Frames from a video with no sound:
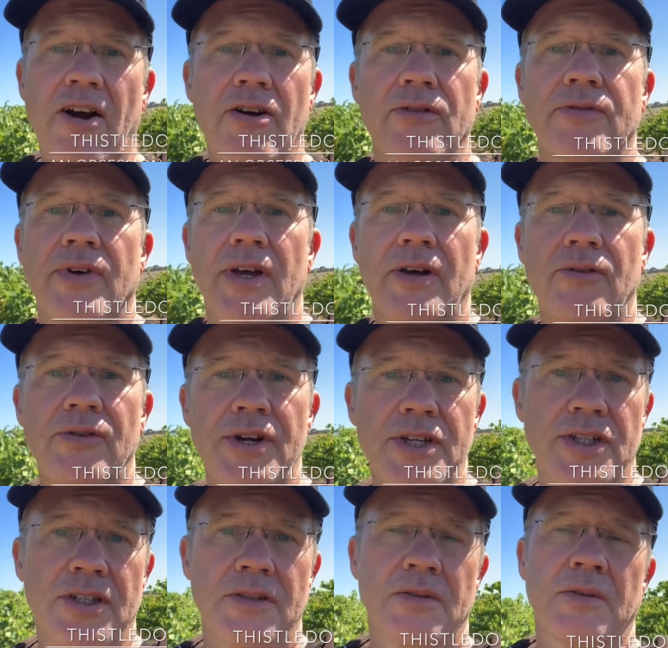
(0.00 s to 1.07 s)
Vale
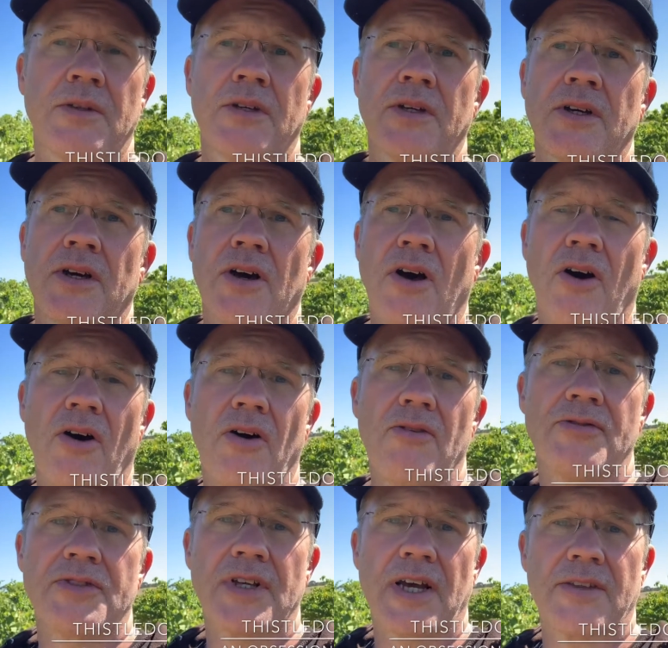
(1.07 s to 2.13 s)
region of
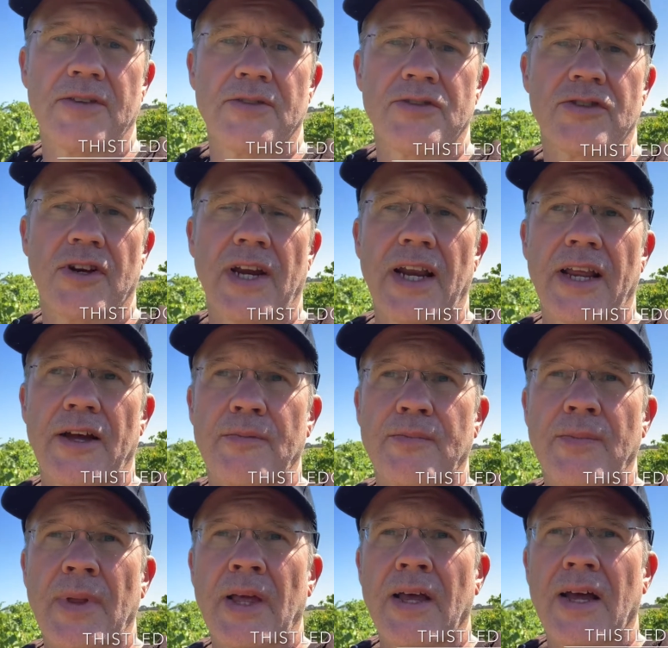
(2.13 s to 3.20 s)
South Australia,
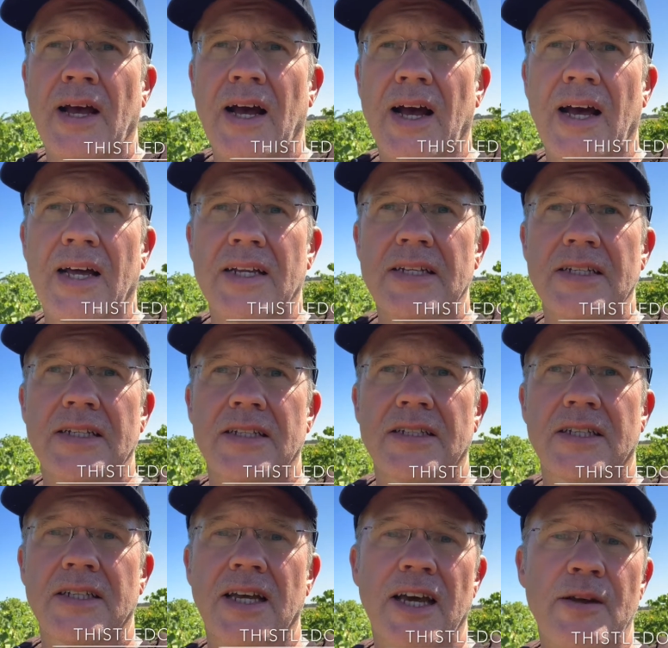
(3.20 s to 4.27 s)
and
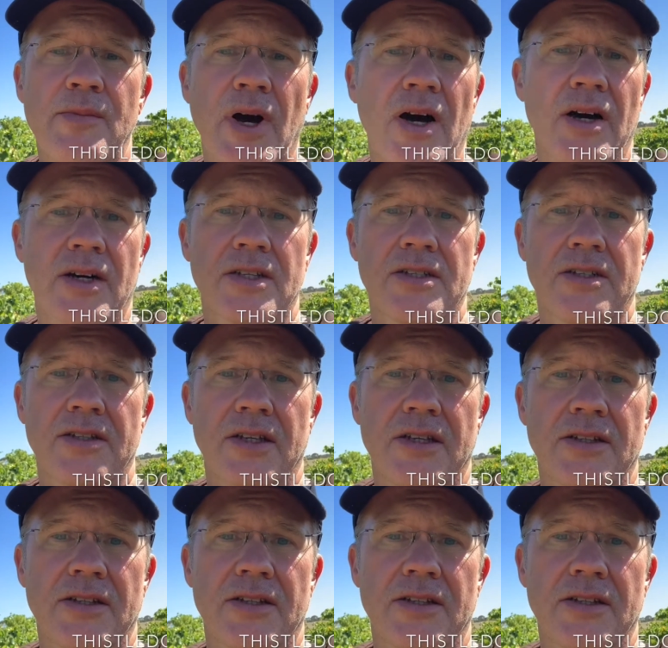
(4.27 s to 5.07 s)
today marks the